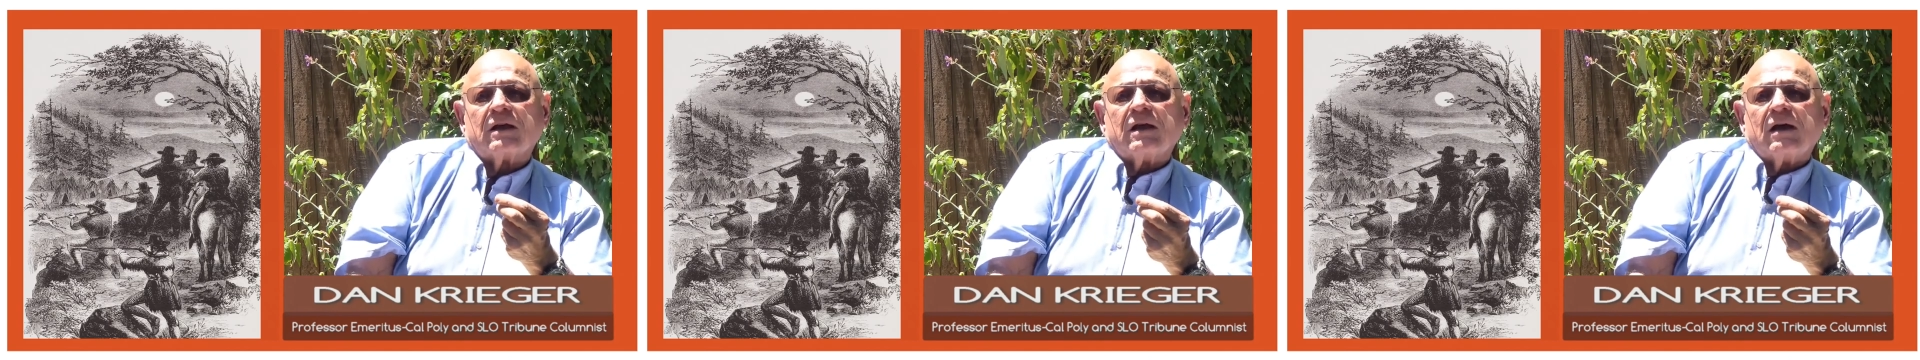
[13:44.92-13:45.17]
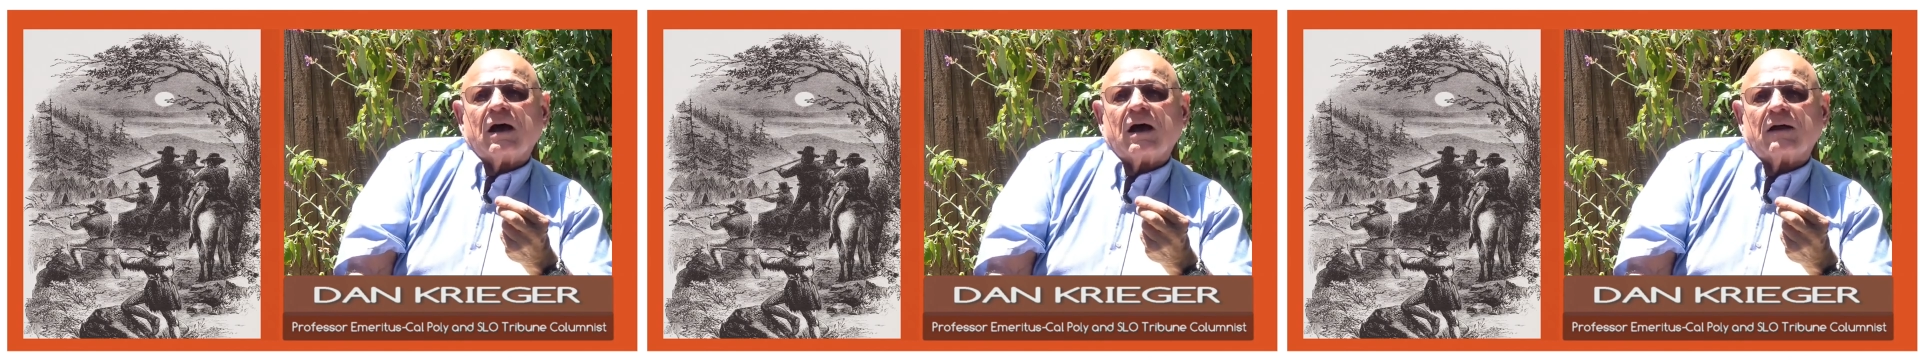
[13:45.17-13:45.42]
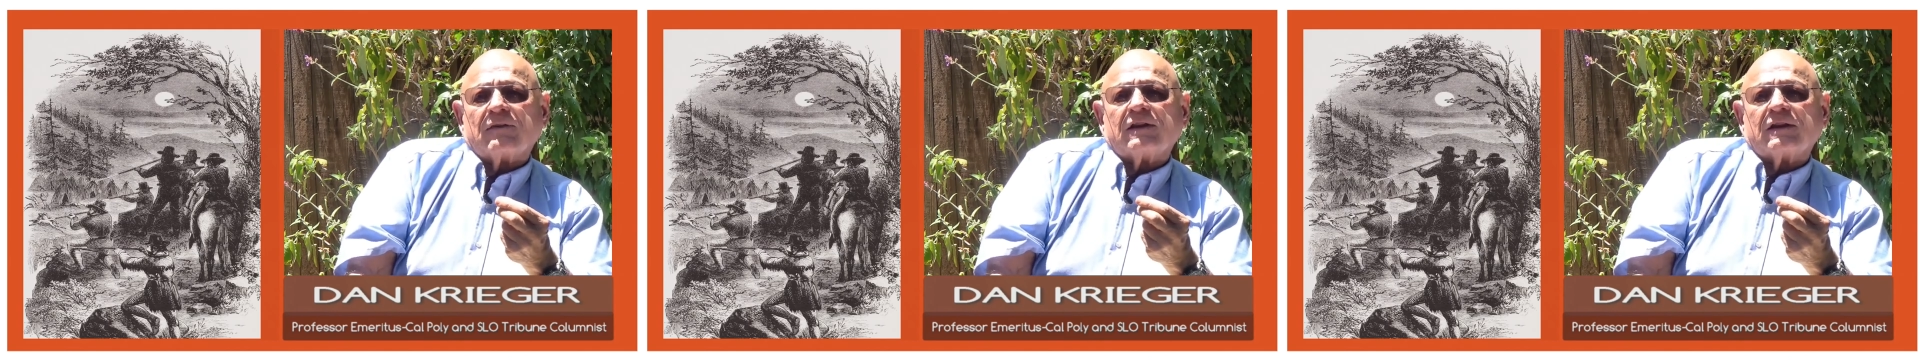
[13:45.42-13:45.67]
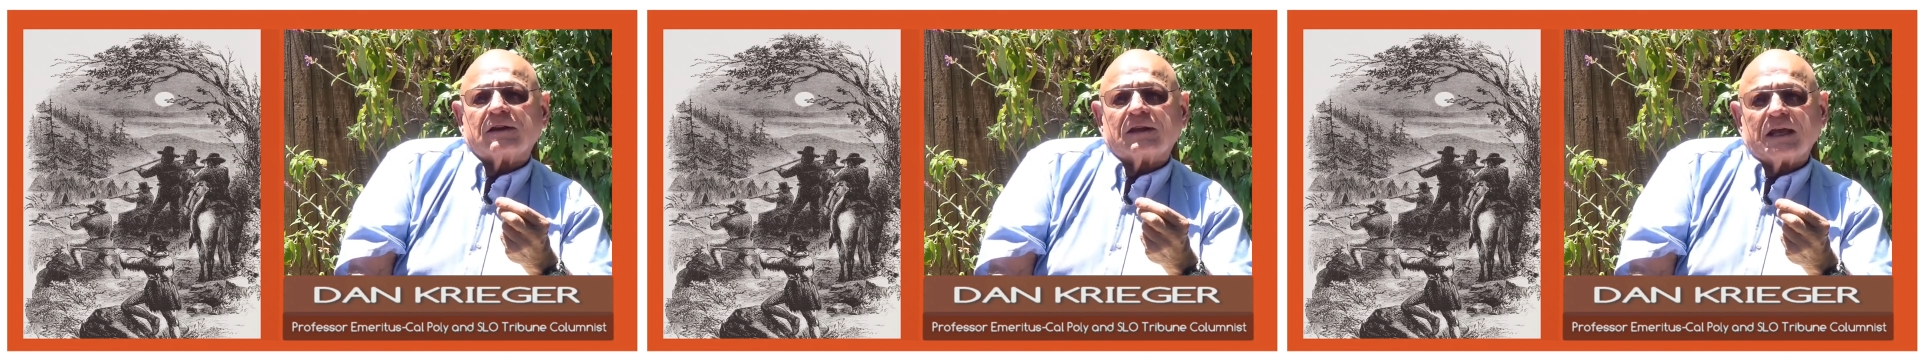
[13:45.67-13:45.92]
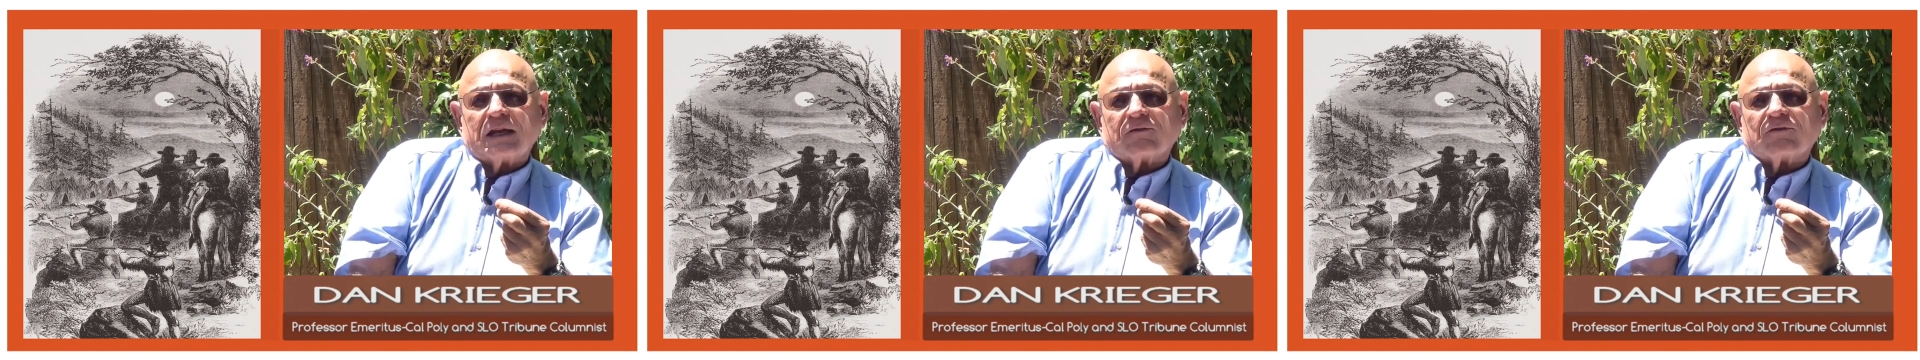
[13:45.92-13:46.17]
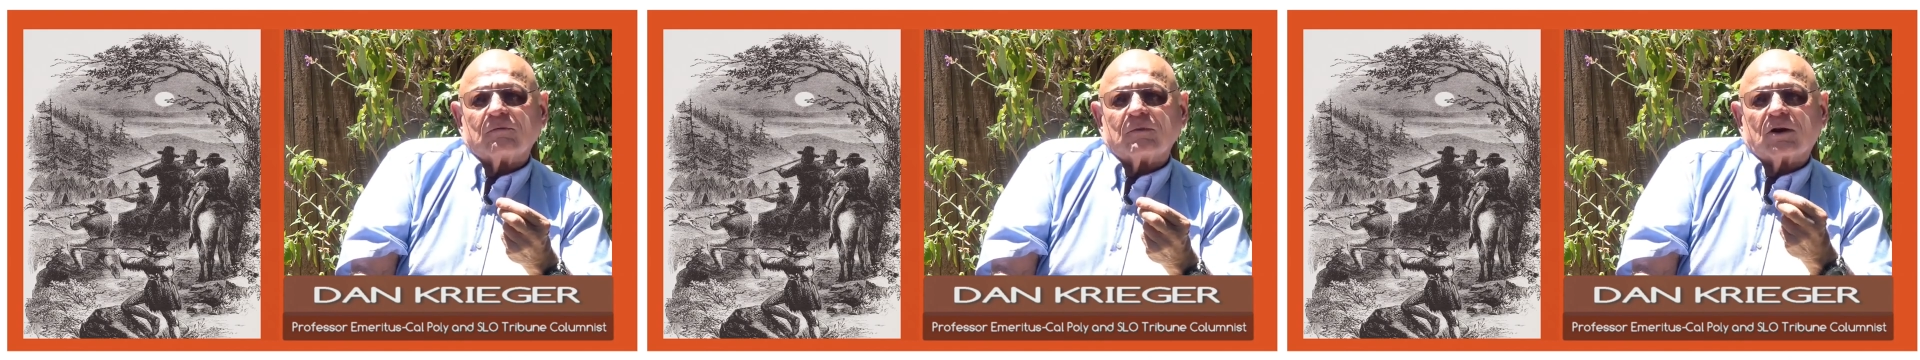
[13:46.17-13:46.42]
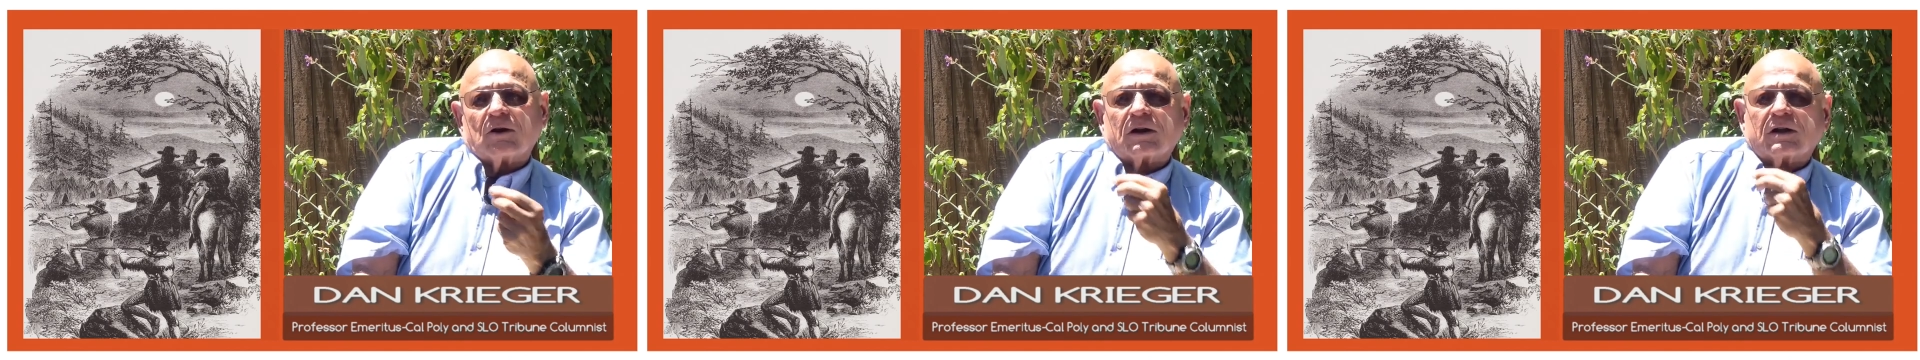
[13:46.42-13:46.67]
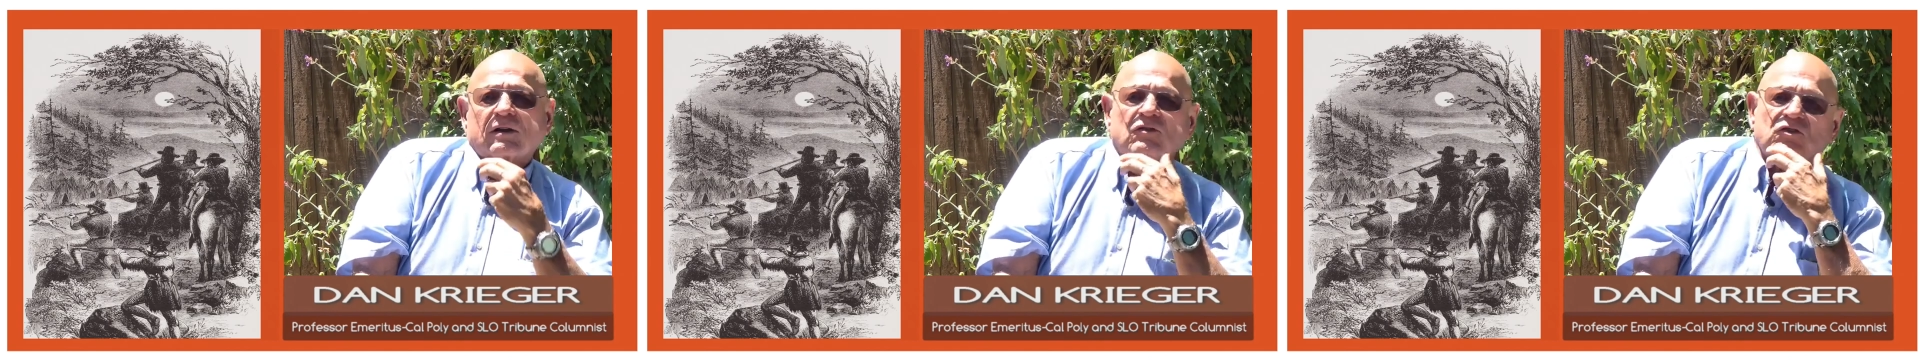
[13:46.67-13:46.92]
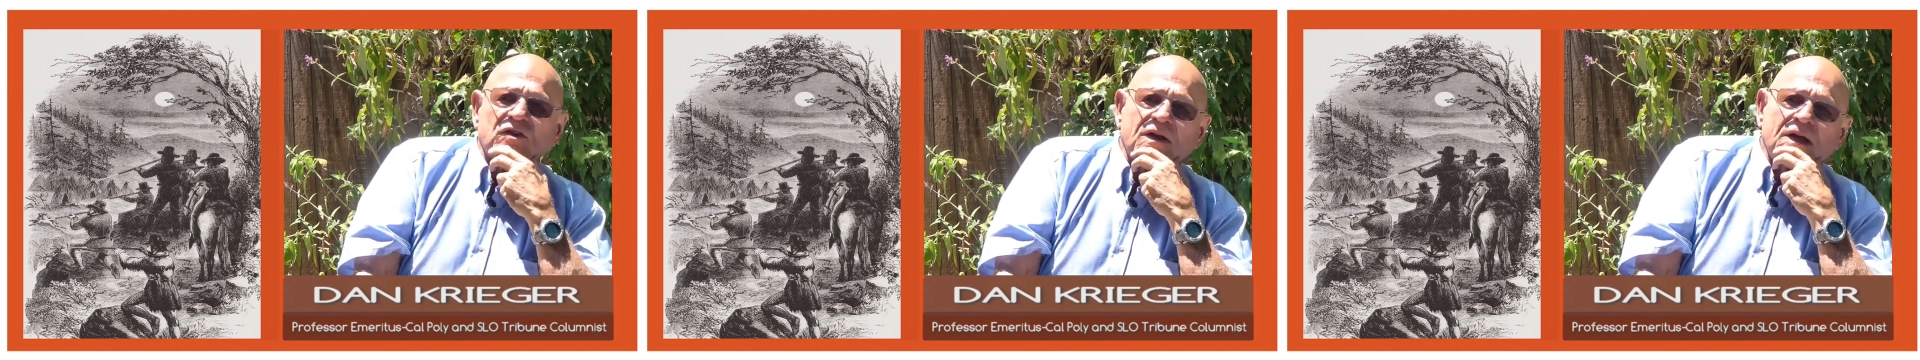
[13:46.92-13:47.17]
than the Native Americans.